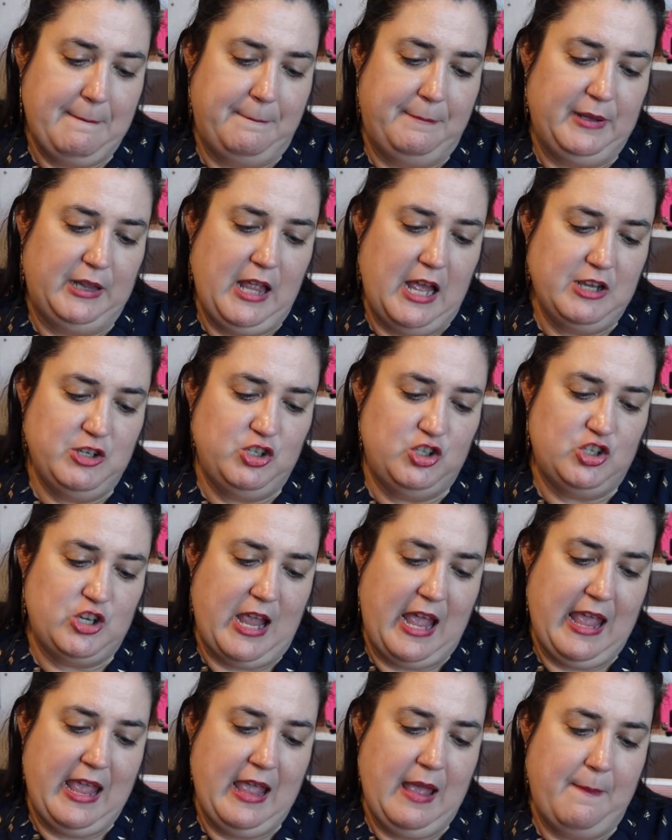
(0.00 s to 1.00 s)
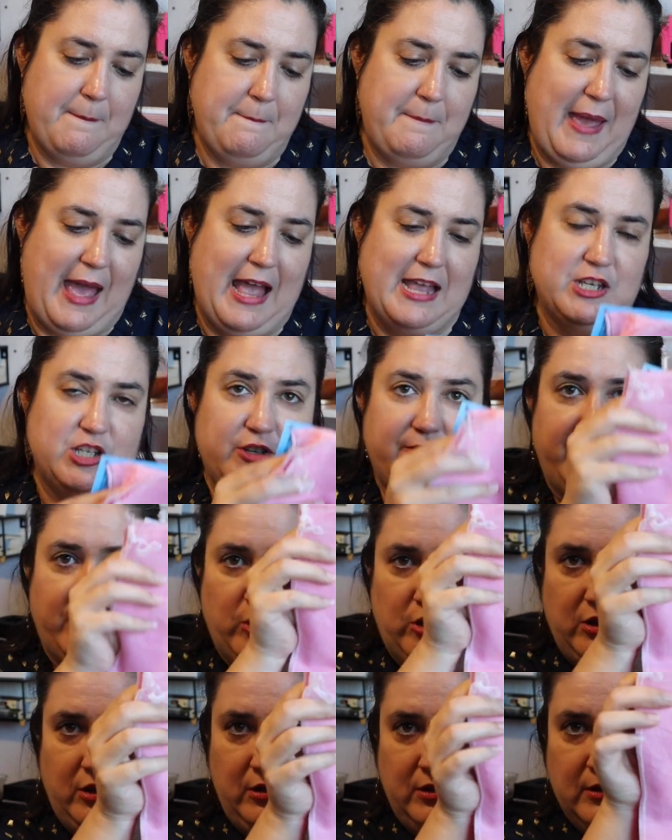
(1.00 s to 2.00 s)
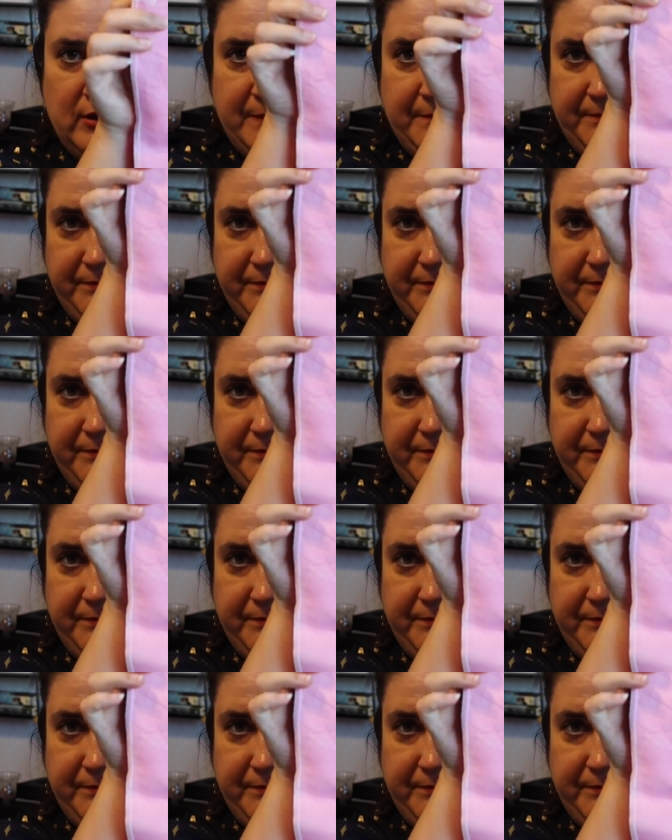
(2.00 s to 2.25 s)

Blush and Bashful